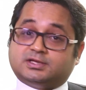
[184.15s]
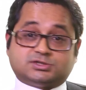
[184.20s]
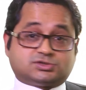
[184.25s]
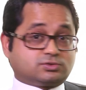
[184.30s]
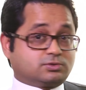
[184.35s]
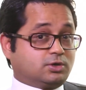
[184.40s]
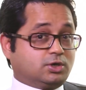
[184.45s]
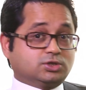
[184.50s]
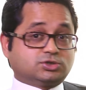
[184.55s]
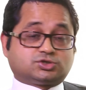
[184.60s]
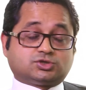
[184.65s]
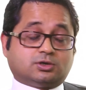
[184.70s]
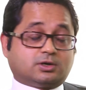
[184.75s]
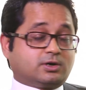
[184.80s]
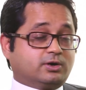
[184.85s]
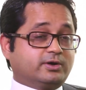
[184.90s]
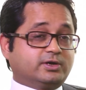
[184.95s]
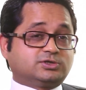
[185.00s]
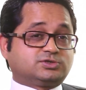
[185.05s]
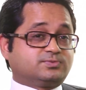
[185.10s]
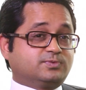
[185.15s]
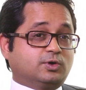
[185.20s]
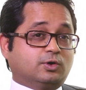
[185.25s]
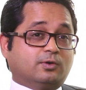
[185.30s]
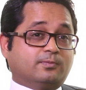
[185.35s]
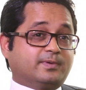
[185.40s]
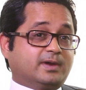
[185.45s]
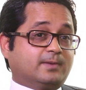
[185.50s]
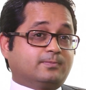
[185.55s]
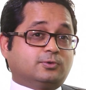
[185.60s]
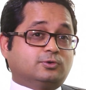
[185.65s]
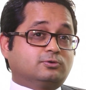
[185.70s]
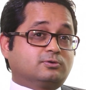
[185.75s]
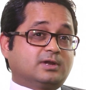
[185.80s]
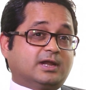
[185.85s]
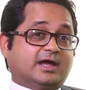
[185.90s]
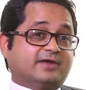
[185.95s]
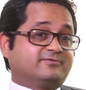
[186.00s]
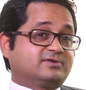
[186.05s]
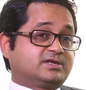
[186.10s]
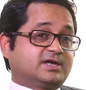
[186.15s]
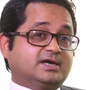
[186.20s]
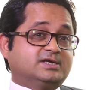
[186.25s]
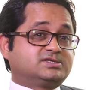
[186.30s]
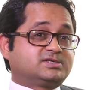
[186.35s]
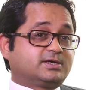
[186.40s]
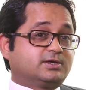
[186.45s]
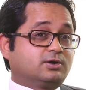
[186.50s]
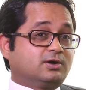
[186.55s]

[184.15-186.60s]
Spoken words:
This would also, according to me, open up Google advertising